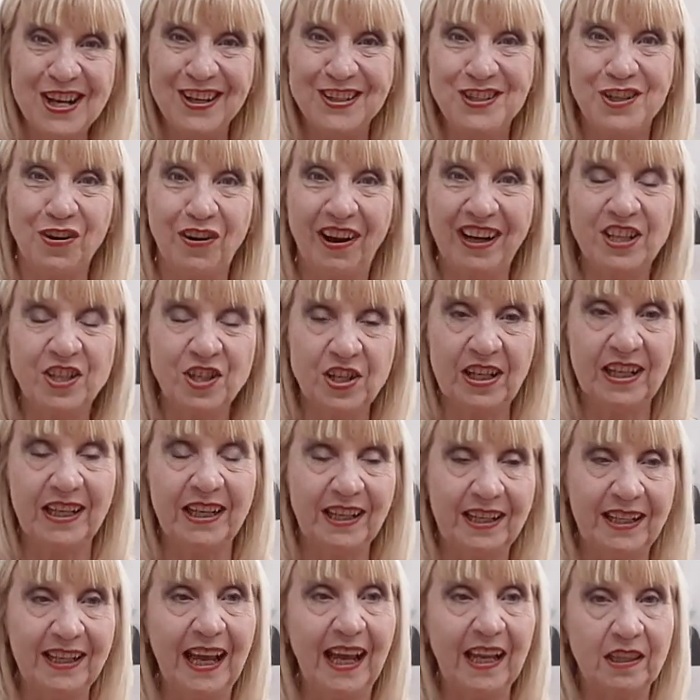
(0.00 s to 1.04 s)
to actually
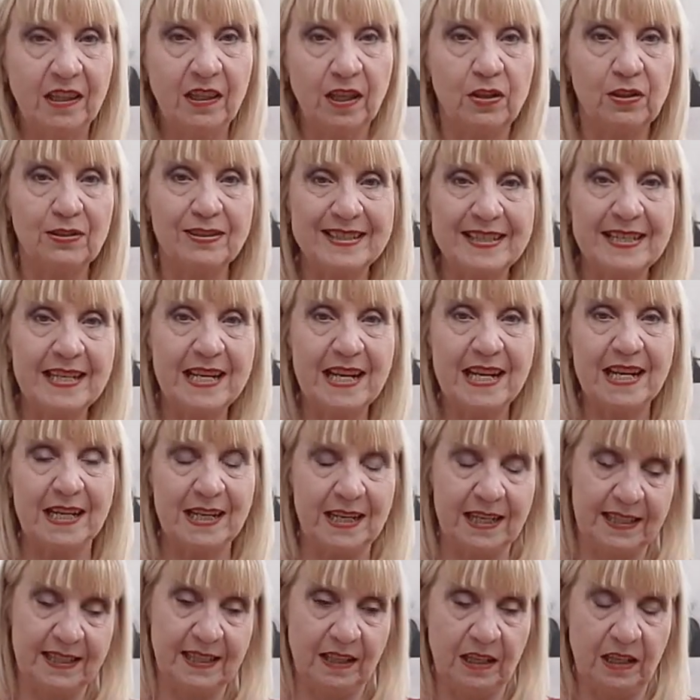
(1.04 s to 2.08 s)
get those
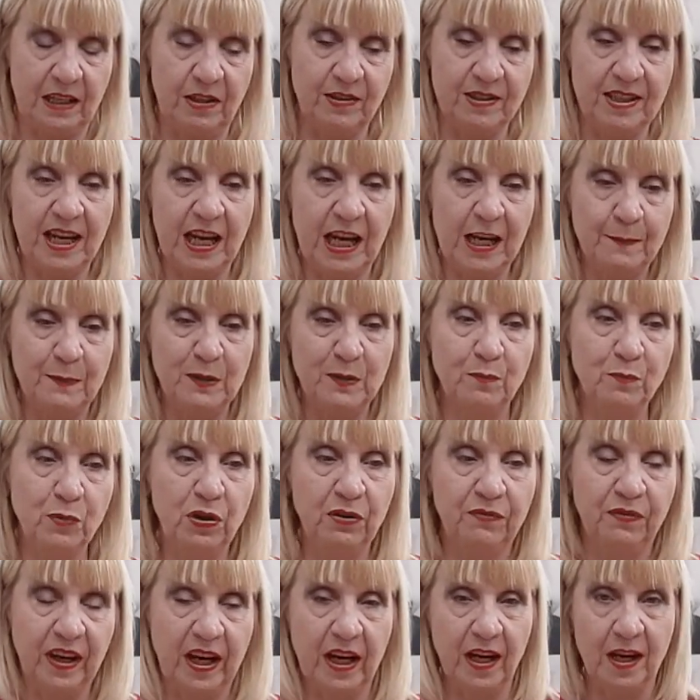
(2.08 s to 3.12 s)
knees and those hips
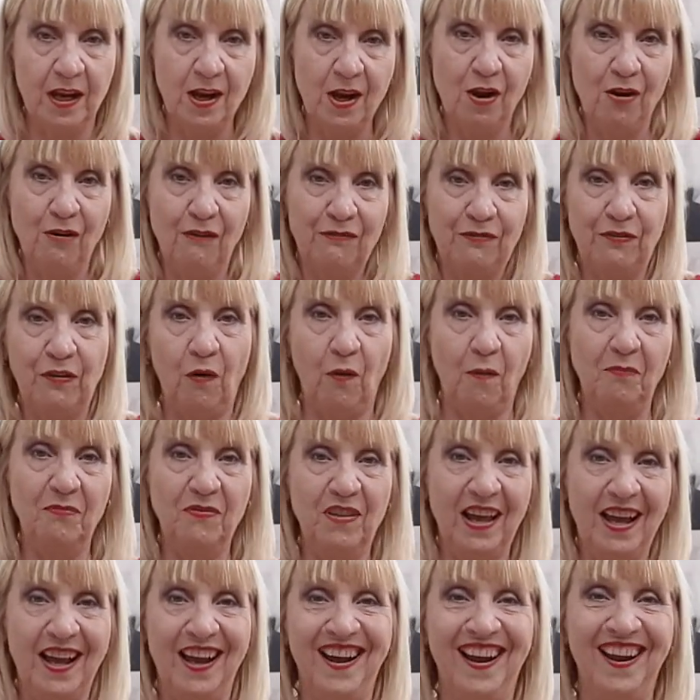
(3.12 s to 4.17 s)
moving from
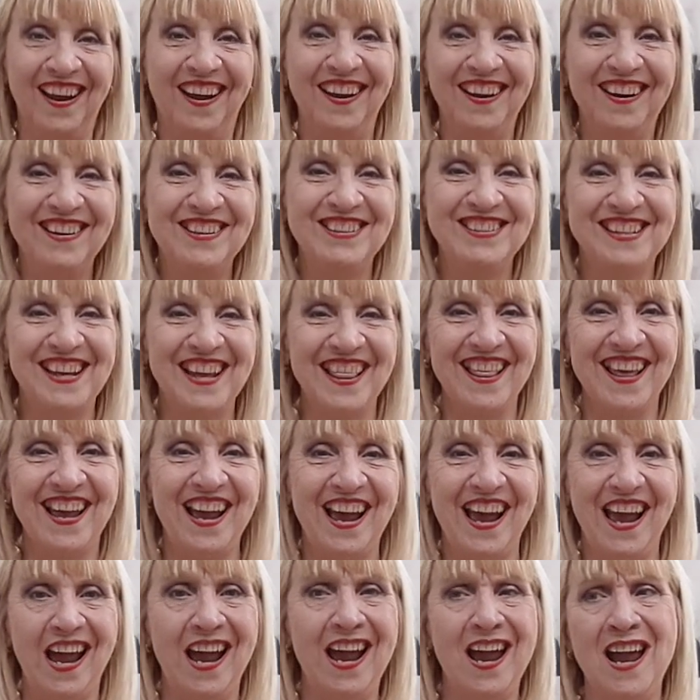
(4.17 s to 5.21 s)
there to
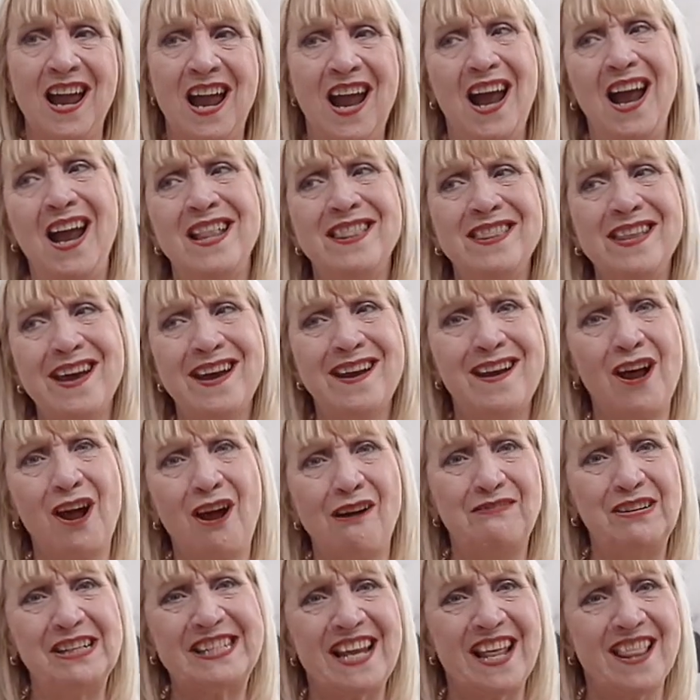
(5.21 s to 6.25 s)
there and then
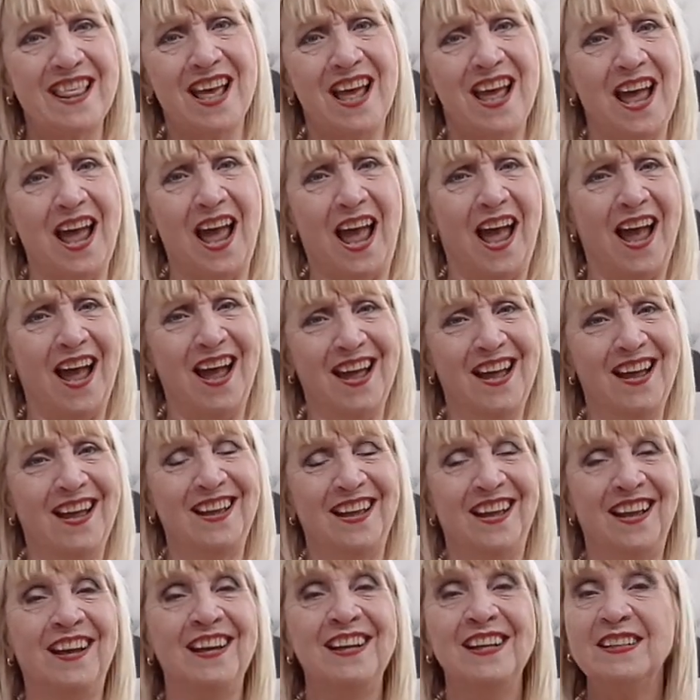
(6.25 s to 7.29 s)
over to there.
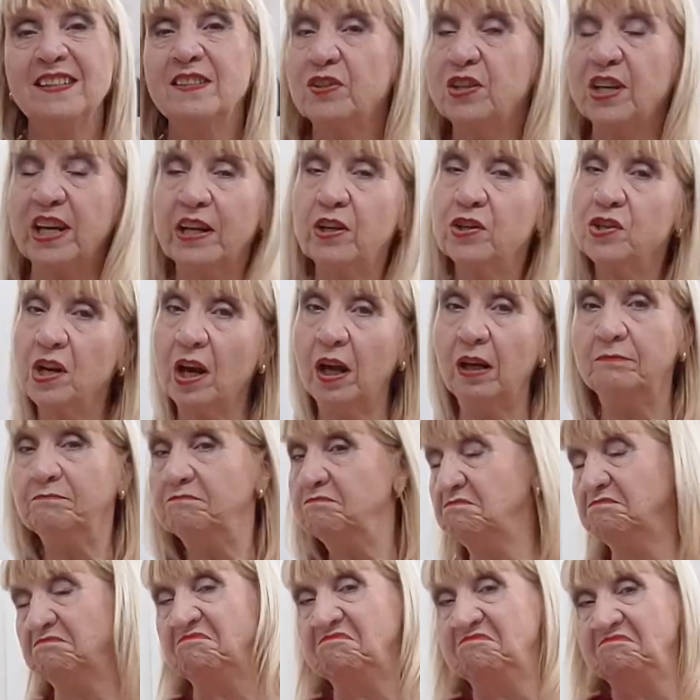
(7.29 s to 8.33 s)
So take your time.
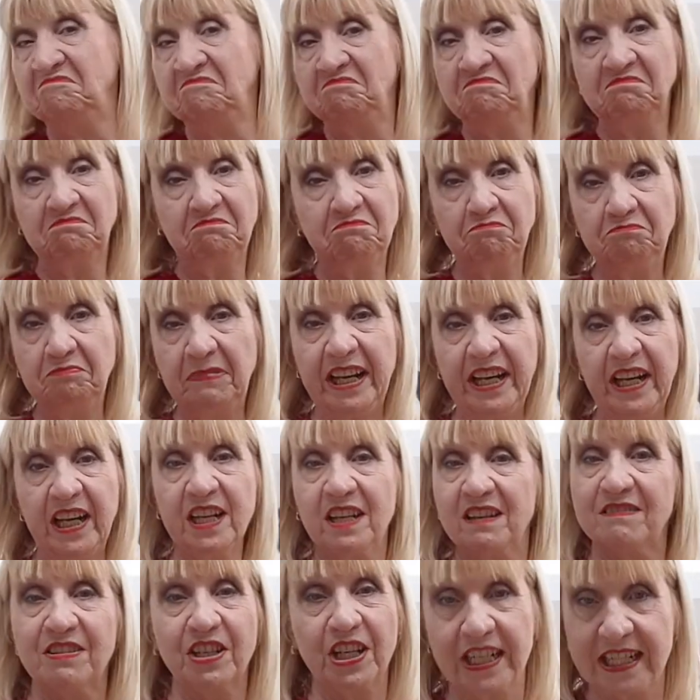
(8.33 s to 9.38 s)

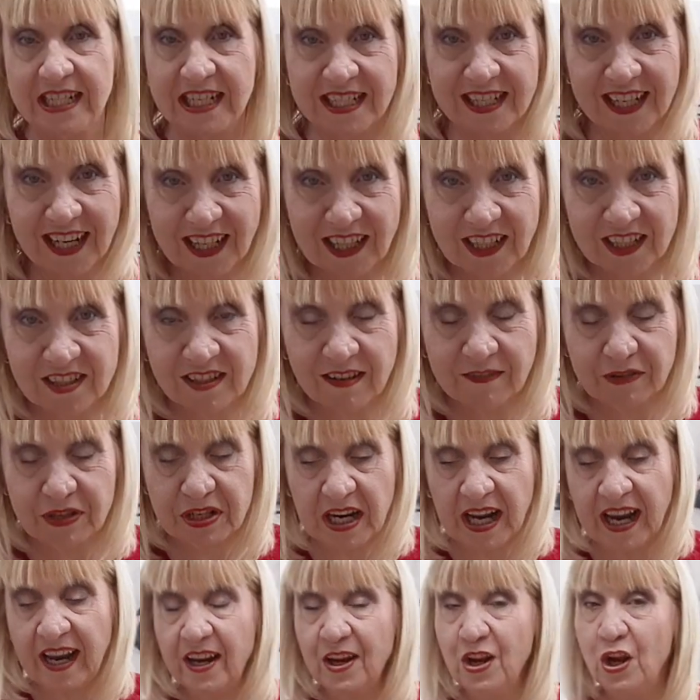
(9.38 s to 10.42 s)
Minute, 30 seconds every
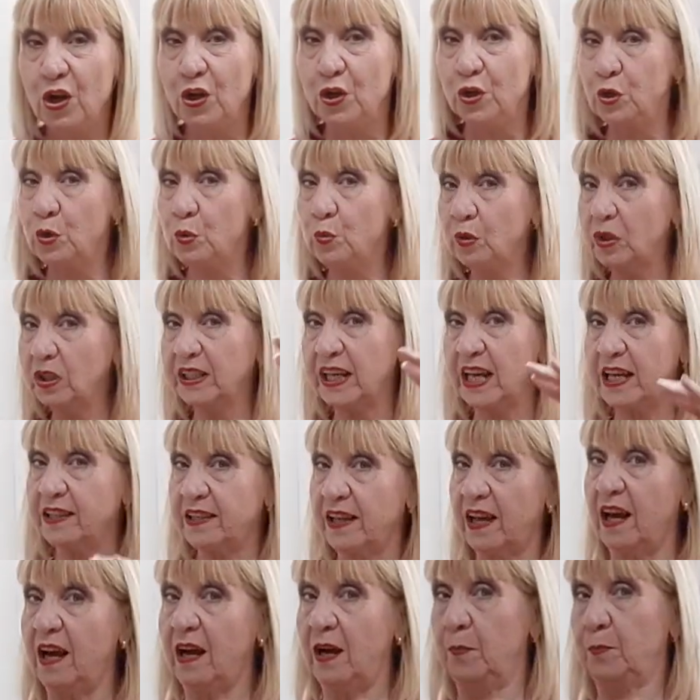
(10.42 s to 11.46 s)
day. You will get
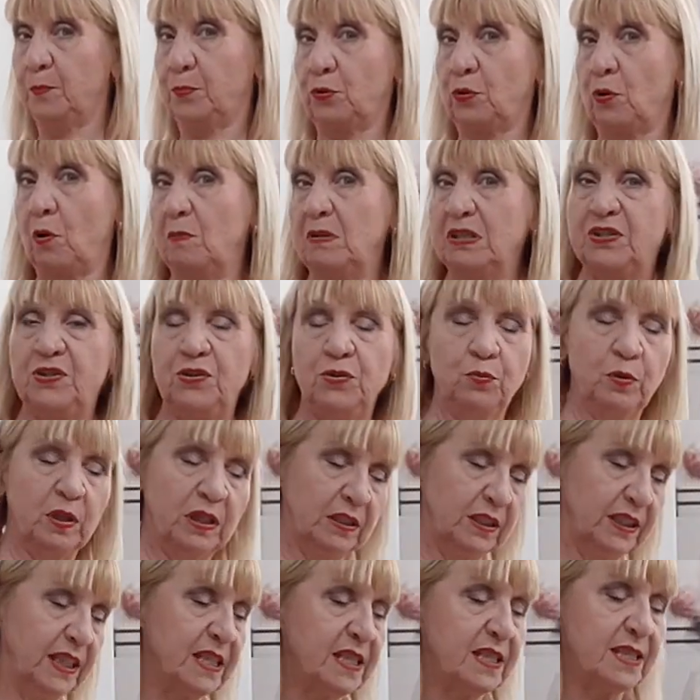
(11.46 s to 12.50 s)
there. I promise you
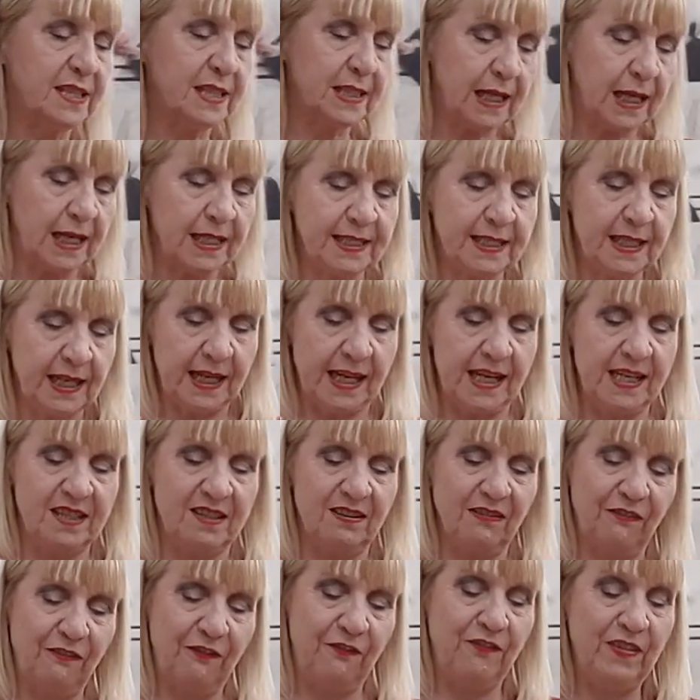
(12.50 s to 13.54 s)
will. It's just a case
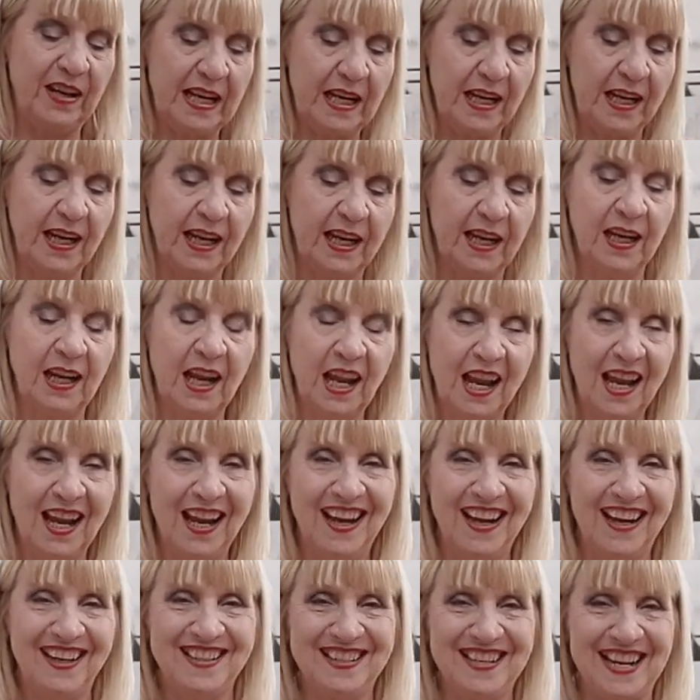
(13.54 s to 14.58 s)
of feeling it
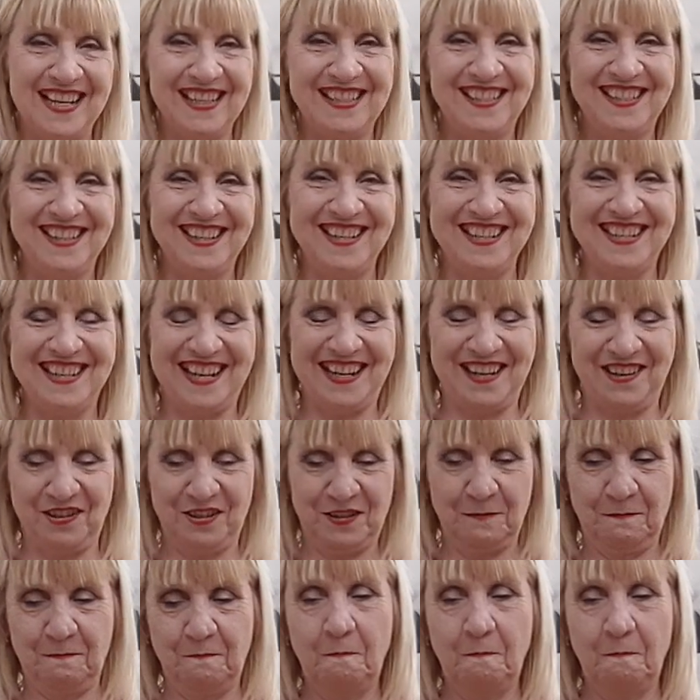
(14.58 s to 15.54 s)
and testing it out.